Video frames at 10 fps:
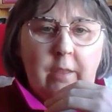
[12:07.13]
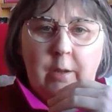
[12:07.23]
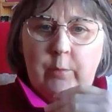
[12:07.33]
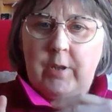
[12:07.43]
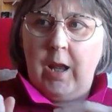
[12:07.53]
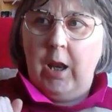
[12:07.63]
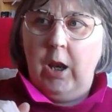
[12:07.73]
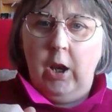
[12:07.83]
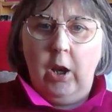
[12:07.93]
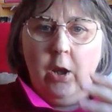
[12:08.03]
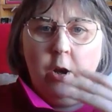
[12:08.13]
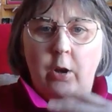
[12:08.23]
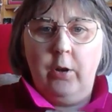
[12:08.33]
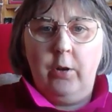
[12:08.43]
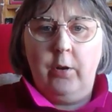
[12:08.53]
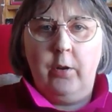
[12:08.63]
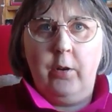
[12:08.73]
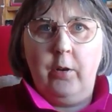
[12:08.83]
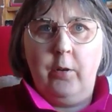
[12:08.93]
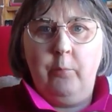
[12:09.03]
was a lot
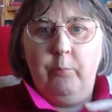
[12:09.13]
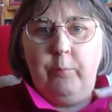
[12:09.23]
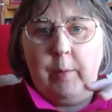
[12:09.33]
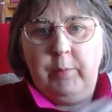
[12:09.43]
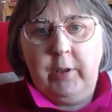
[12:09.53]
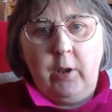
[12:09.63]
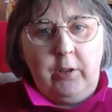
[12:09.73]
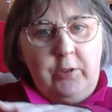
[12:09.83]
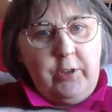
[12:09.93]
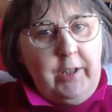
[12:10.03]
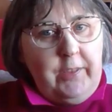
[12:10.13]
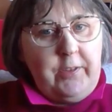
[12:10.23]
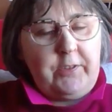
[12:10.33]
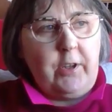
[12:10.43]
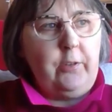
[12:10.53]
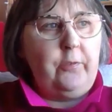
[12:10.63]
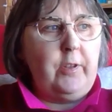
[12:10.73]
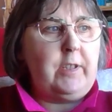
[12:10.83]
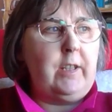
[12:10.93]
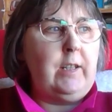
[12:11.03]
bubbling underneath the
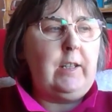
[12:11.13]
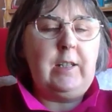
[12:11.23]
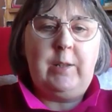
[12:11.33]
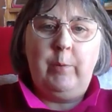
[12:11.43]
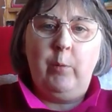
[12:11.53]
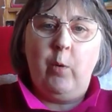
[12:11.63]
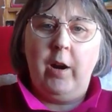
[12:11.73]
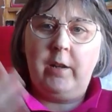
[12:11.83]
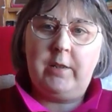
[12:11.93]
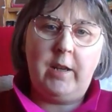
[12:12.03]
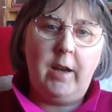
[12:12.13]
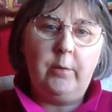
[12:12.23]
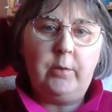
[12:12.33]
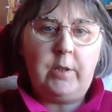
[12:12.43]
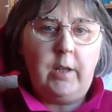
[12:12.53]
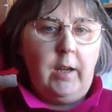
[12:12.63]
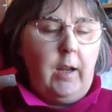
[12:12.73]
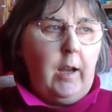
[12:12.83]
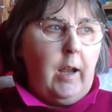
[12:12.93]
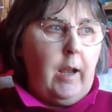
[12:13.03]
surface that needed to be worked out,
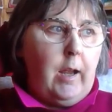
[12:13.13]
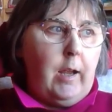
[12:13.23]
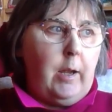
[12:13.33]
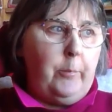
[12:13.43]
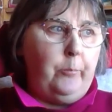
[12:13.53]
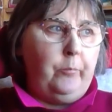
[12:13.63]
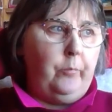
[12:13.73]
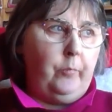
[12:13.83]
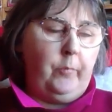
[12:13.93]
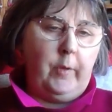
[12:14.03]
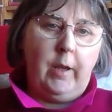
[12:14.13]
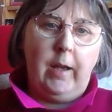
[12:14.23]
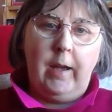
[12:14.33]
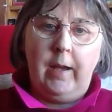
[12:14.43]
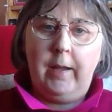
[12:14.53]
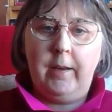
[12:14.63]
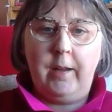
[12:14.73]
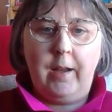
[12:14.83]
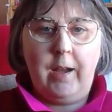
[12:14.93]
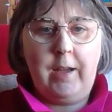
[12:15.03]
and
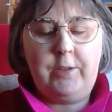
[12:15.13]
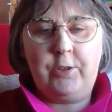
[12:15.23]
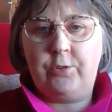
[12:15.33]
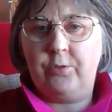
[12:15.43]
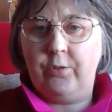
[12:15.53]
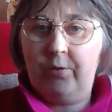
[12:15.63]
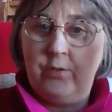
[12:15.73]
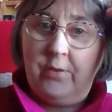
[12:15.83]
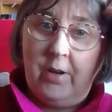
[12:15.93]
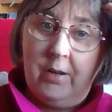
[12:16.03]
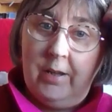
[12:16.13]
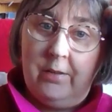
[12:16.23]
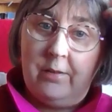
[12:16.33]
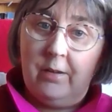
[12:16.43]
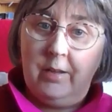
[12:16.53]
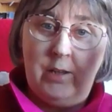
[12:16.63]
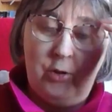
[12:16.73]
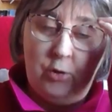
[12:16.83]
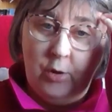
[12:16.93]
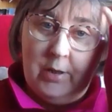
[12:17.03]
I just thoroughly
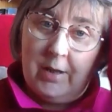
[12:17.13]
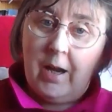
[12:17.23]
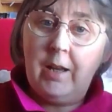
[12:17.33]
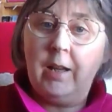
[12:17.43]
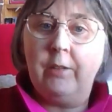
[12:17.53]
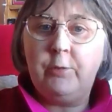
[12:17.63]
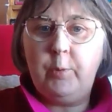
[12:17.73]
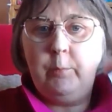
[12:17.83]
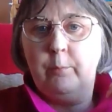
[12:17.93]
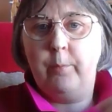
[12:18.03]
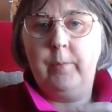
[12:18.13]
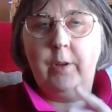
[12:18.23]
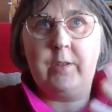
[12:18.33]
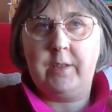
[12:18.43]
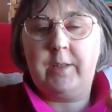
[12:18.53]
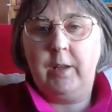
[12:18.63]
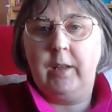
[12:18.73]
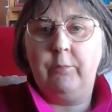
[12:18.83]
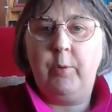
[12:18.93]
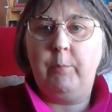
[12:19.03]
enjoyed it. I loved being, as I say, I
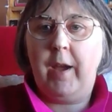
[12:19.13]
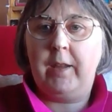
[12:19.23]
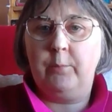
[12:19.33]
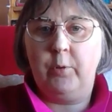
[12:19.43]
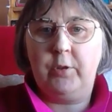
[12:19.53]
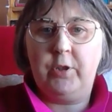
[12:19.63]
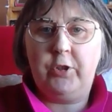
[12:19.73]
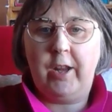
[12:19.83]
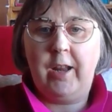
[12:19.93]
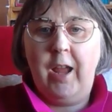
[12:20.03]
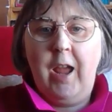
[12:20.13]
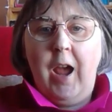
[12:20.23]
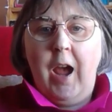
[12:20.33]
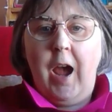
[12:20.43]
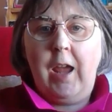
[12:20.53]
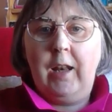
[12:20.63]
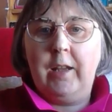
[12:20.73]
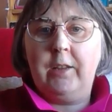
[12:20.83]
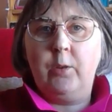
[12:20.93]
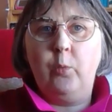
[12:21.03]
loved being back in the potting shed. I
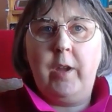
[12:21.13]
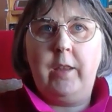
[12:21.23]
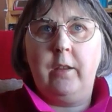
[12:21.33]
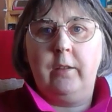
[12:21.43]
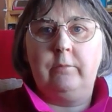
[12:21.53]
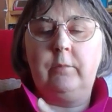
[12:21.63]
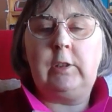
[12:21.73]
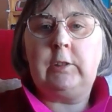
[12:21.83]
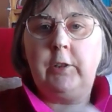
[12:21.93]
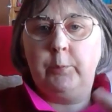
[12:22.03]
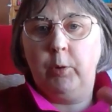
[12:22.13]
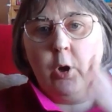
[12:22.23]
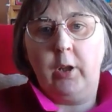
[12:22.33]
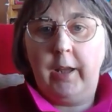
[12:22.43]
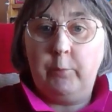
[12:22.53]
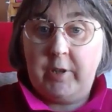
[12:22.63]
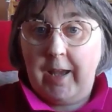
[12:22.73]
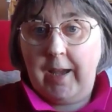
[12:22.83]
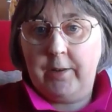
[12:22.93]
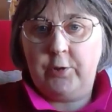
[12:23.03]
liked the way that the plot line was
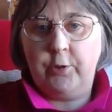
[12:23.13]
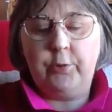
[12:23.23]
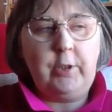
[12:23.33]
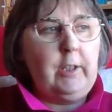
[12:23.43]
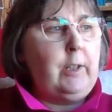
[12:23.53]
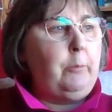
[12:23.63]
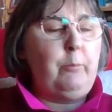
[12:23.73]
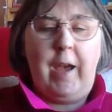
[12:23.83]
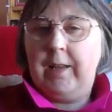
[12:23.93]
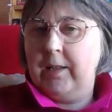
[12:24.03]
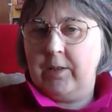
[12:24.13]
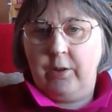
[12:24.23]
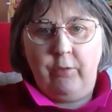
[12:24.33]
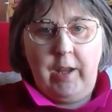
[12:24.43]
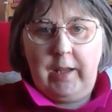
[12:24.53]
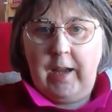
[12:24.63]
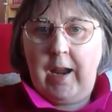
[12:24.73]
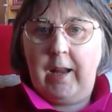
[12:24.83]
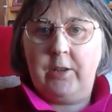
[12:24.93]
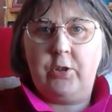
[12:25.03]
handled. Maddie is a great
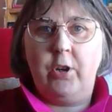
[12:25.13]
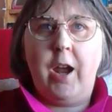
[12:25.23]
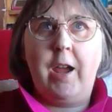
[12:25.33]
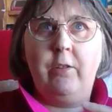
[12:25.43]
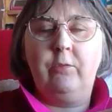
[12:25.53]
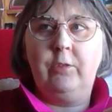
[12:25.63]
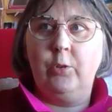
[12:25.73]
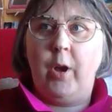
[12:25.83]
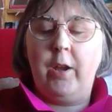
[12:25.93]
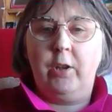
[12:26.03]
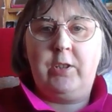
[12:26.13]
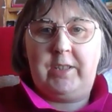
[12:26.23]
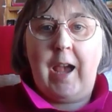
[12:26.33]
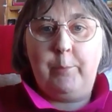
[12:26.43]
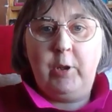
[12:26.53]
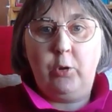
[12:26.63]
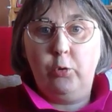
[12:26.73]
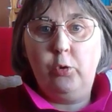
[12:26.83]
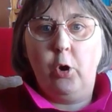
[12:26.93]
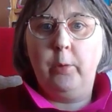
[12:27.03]
character. Sabby
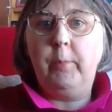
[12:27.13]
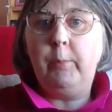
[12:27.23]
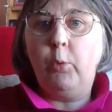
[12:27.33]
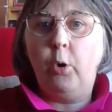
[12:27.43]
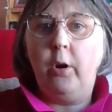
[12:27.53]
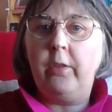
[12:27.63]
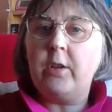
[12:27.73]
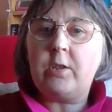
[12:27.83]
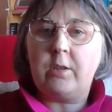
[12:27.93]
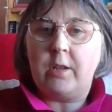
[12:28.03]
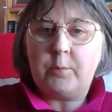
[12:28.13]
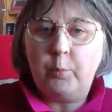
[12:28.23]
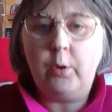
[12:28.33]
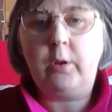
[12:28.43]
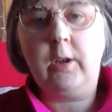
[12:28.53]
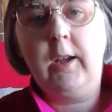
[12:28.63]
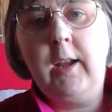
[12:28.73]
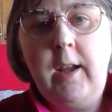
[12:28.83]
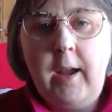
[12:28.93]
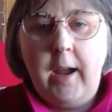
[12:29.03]
grew on me more this book,
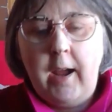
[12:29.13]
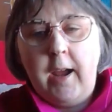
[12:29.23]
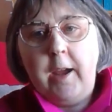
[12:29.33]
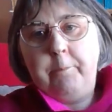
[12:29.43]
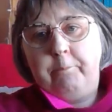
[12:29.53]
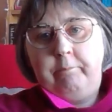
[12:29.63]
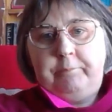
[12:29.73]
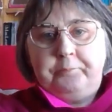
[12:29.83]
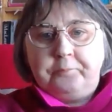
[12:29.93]
and